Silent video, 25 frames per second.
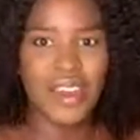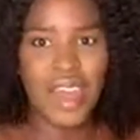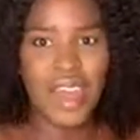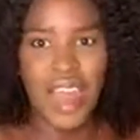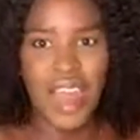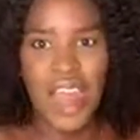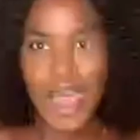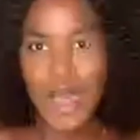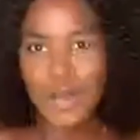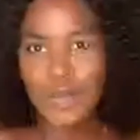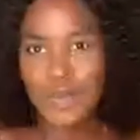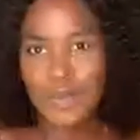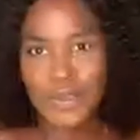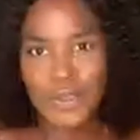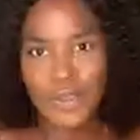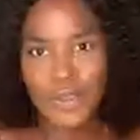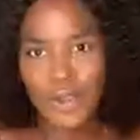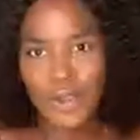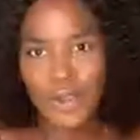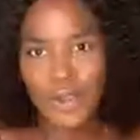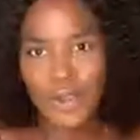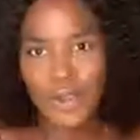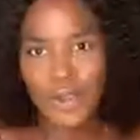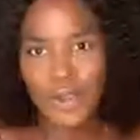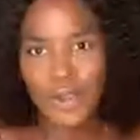
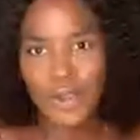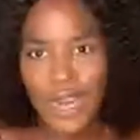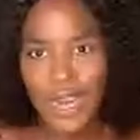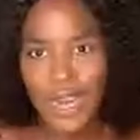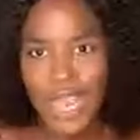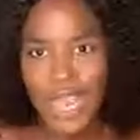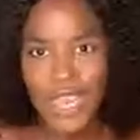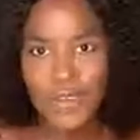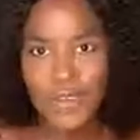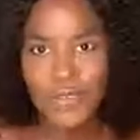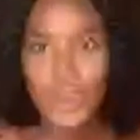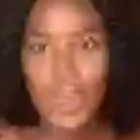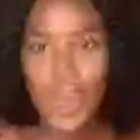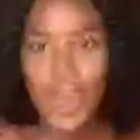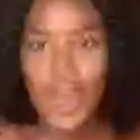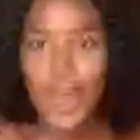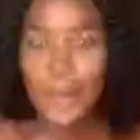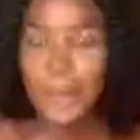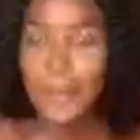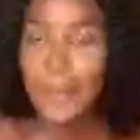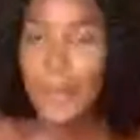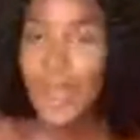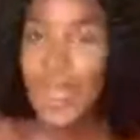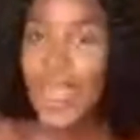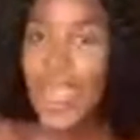Absolutely. Like if you come
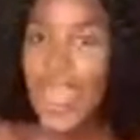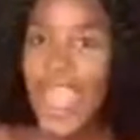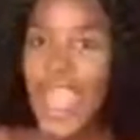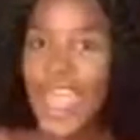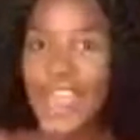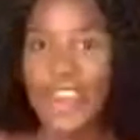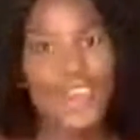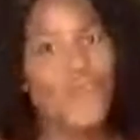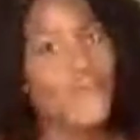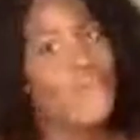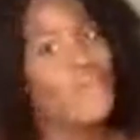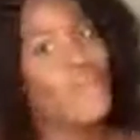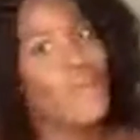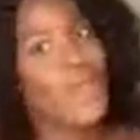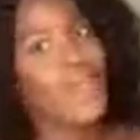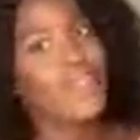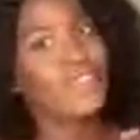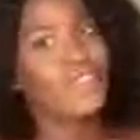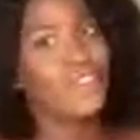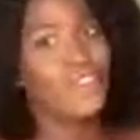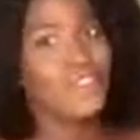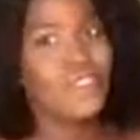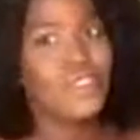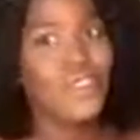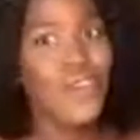and you
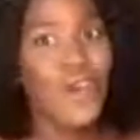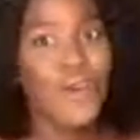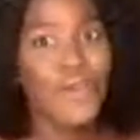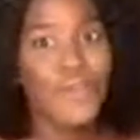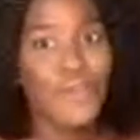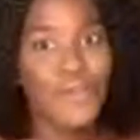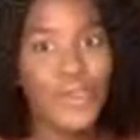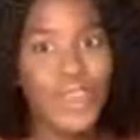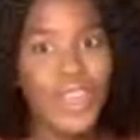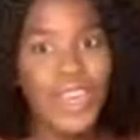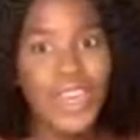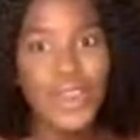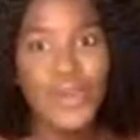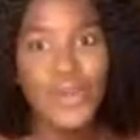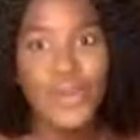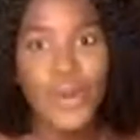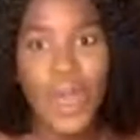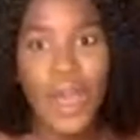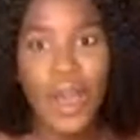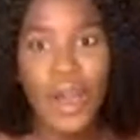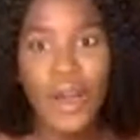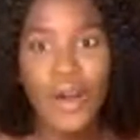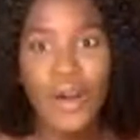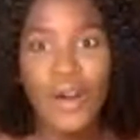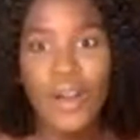brand yourself really
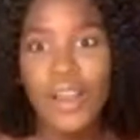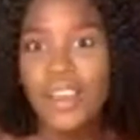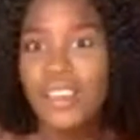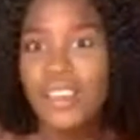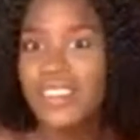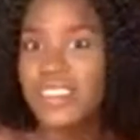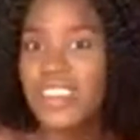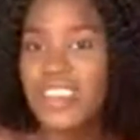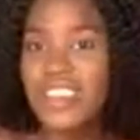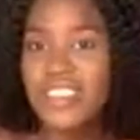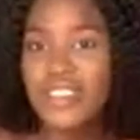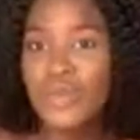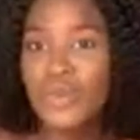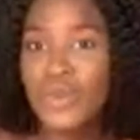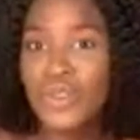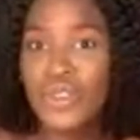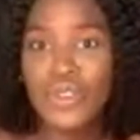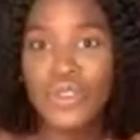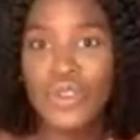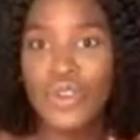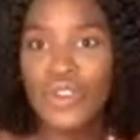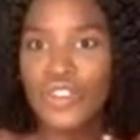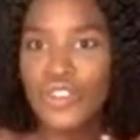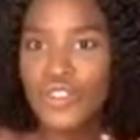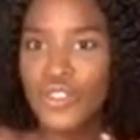well, just with
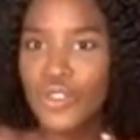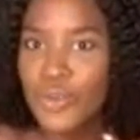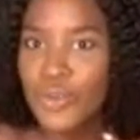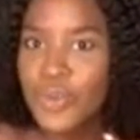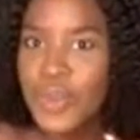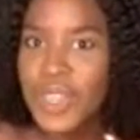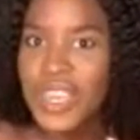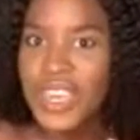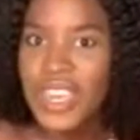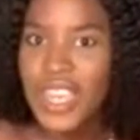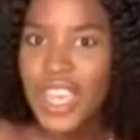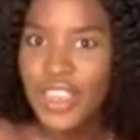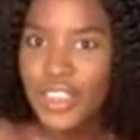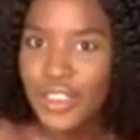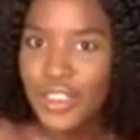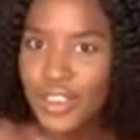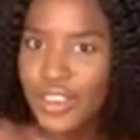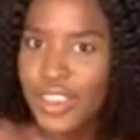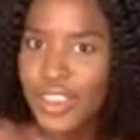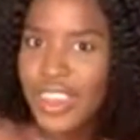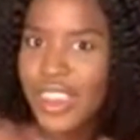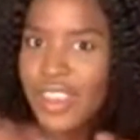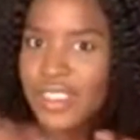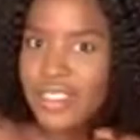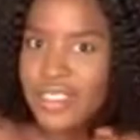social media, you
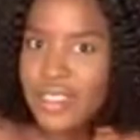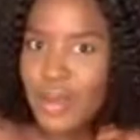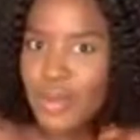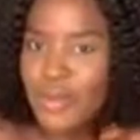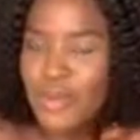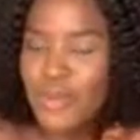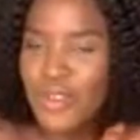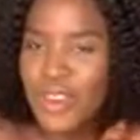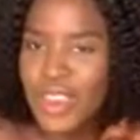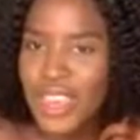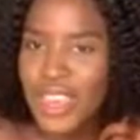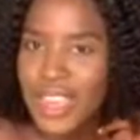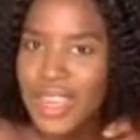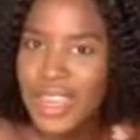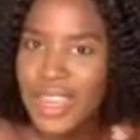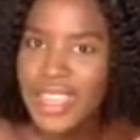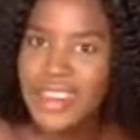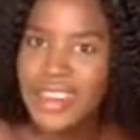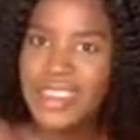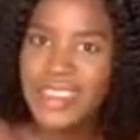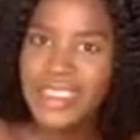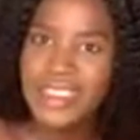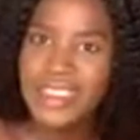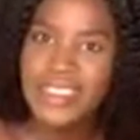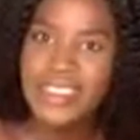could get some really
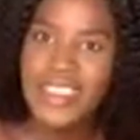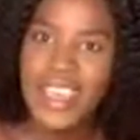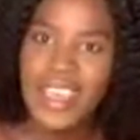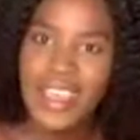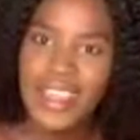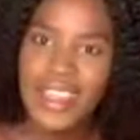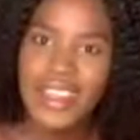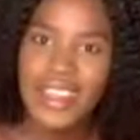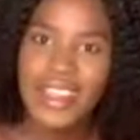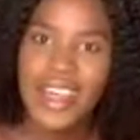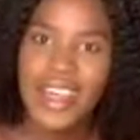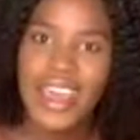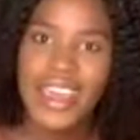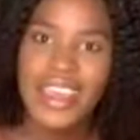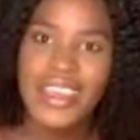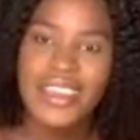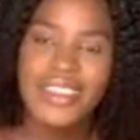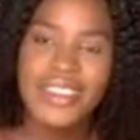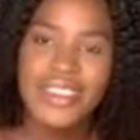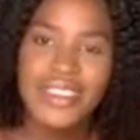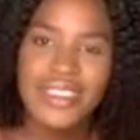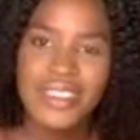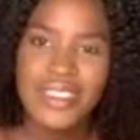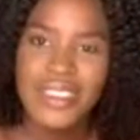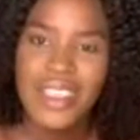decent
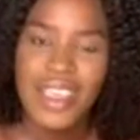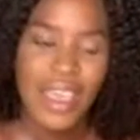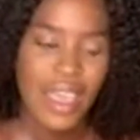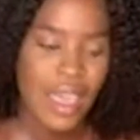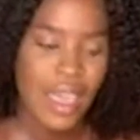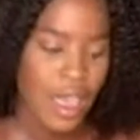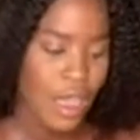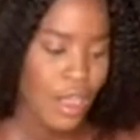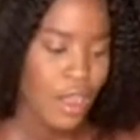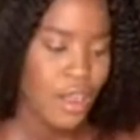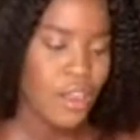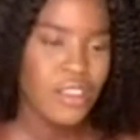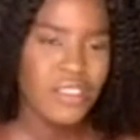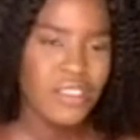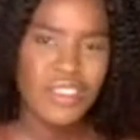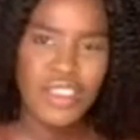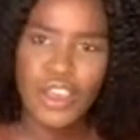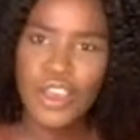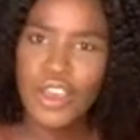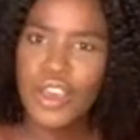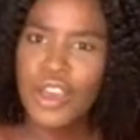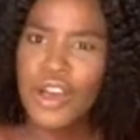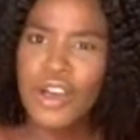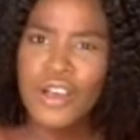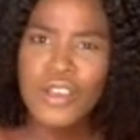clients. Because the
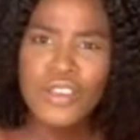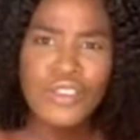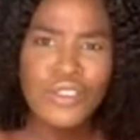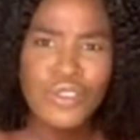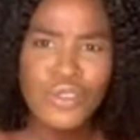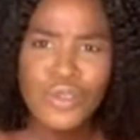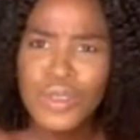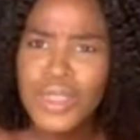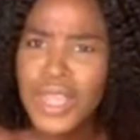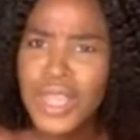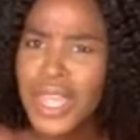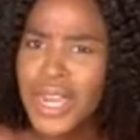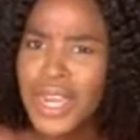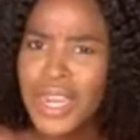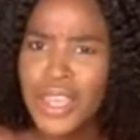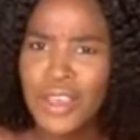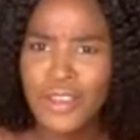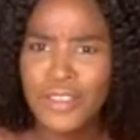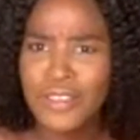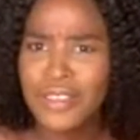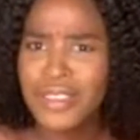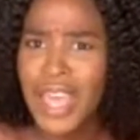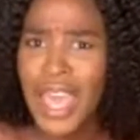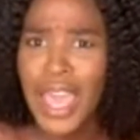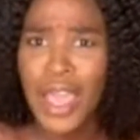girls do their
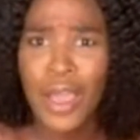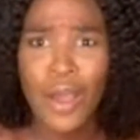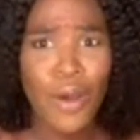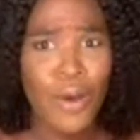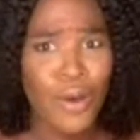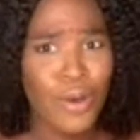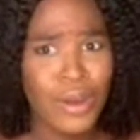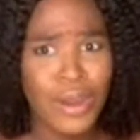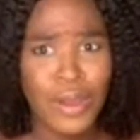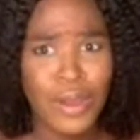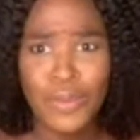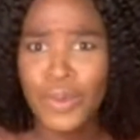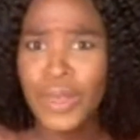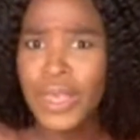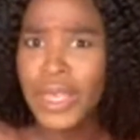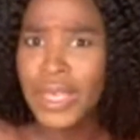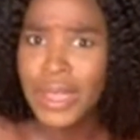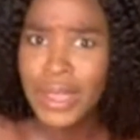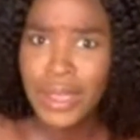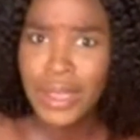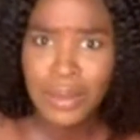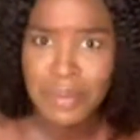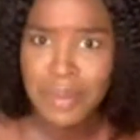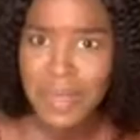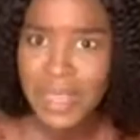nails like on a
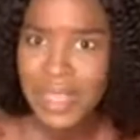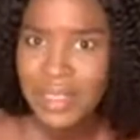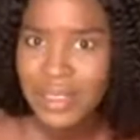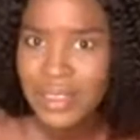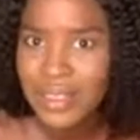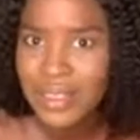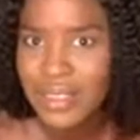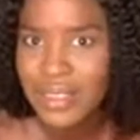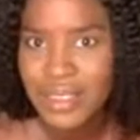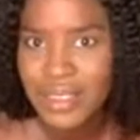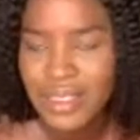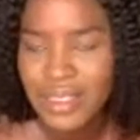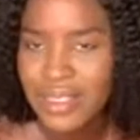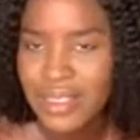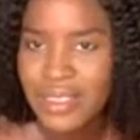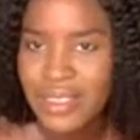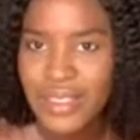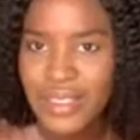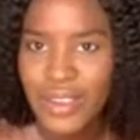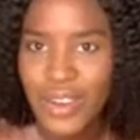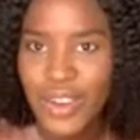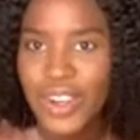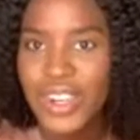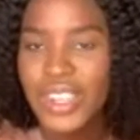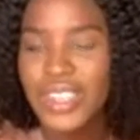weekly basis,
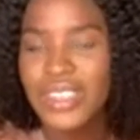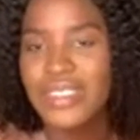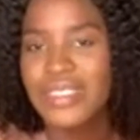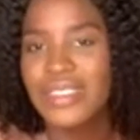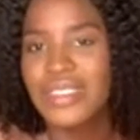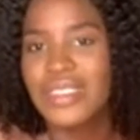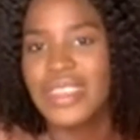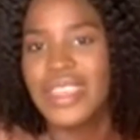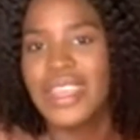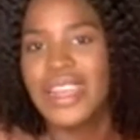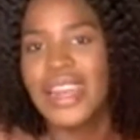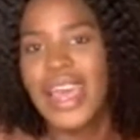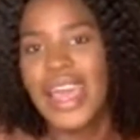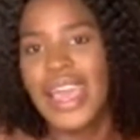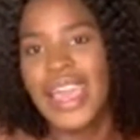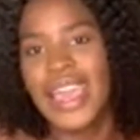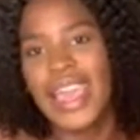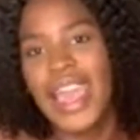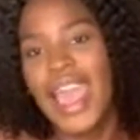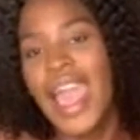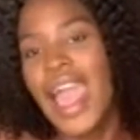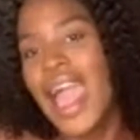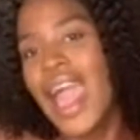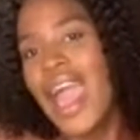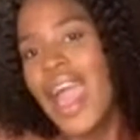honestly.
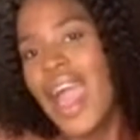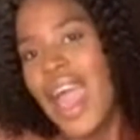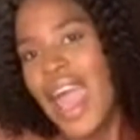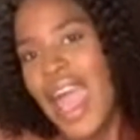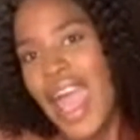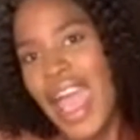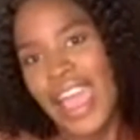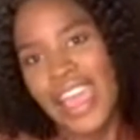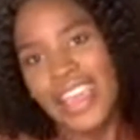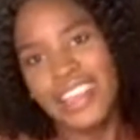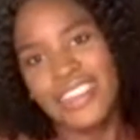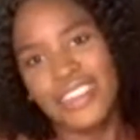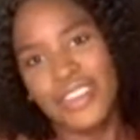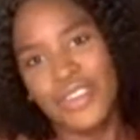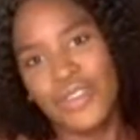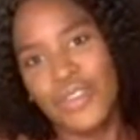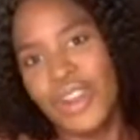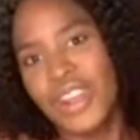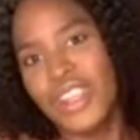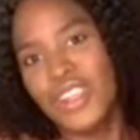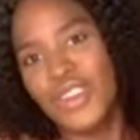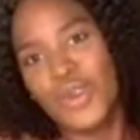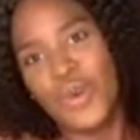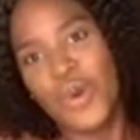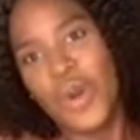Like I
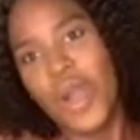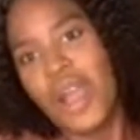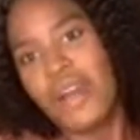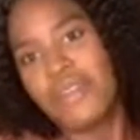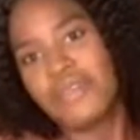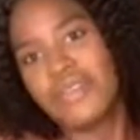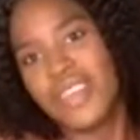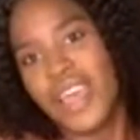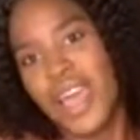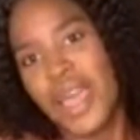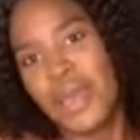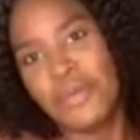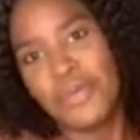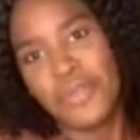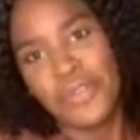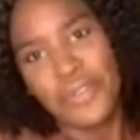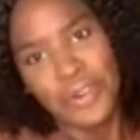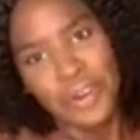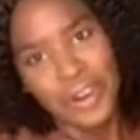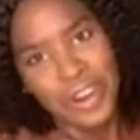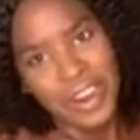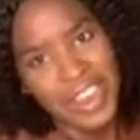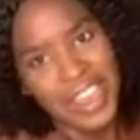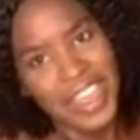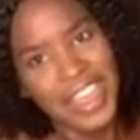generally don't have time
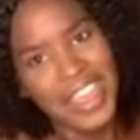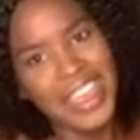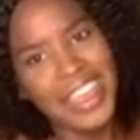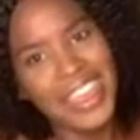for it.